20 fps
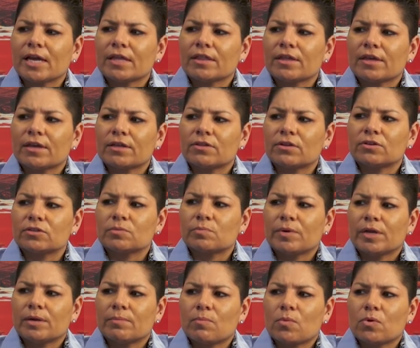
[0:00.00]
I think there's
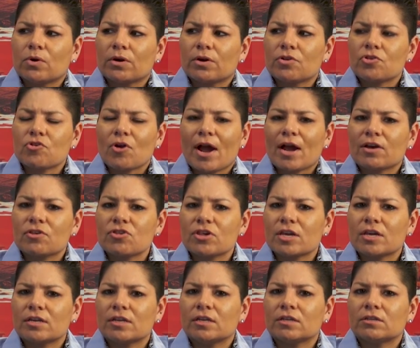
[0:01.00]
been more
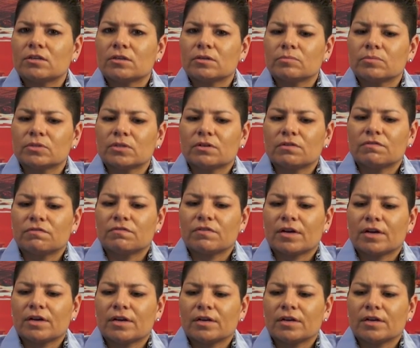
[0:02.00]
traction in terms of